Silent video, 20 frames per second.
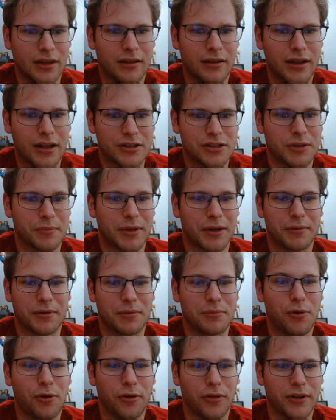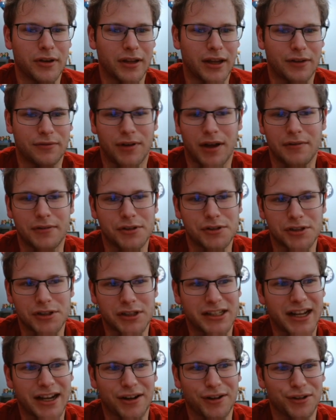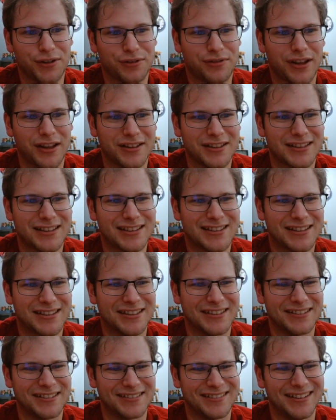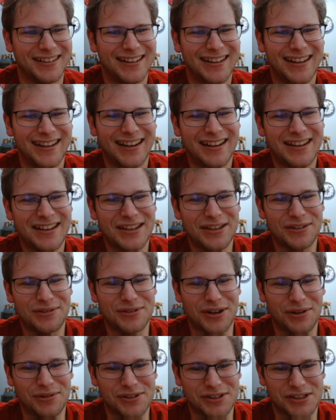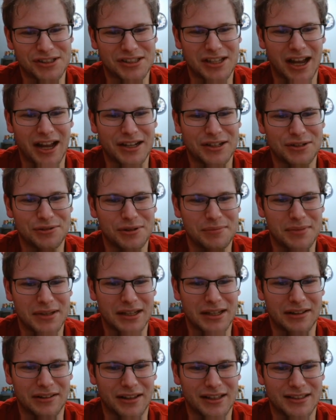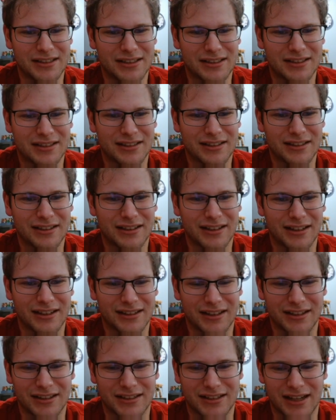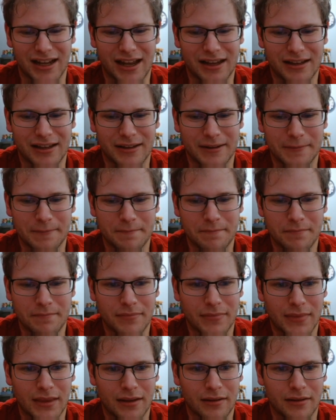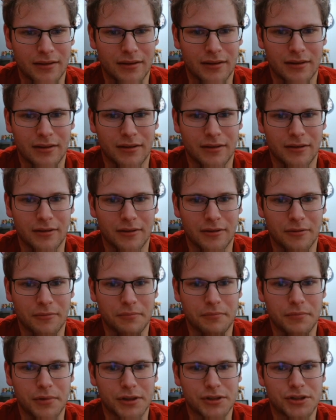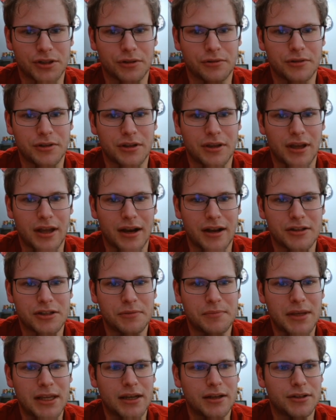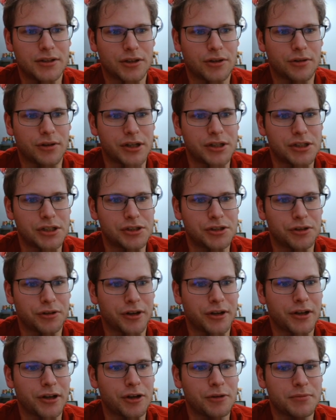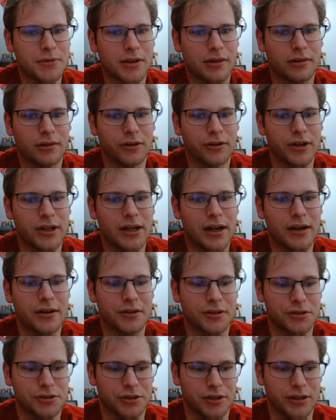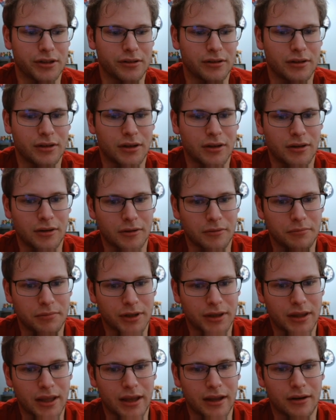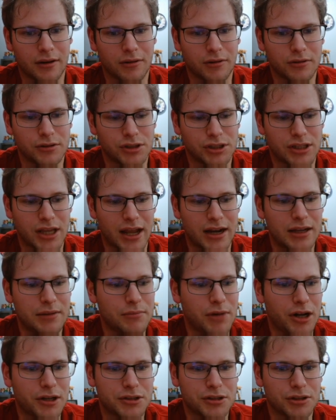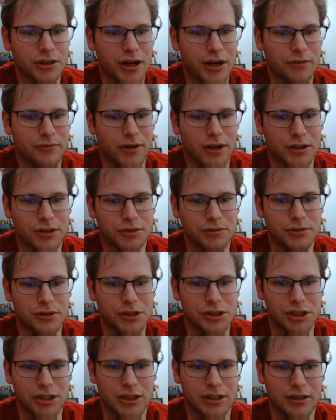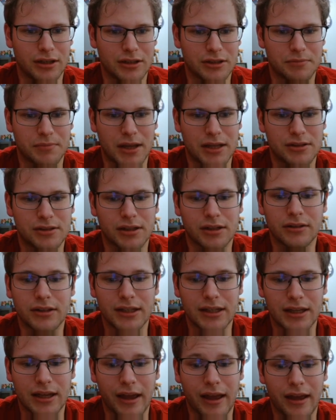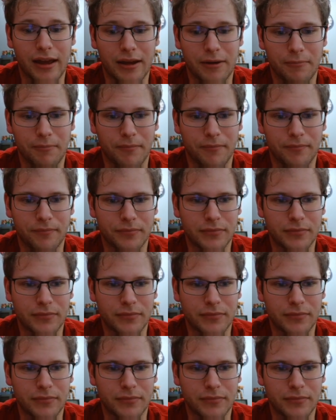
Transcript: it's something with more than like 500 attack or defense, so you don't just die to a BLS attack. But so it ends up being a Dekoichi, so you're going to go up to 3,900, but then just any monster out of Hawk-Tuaji is basically game.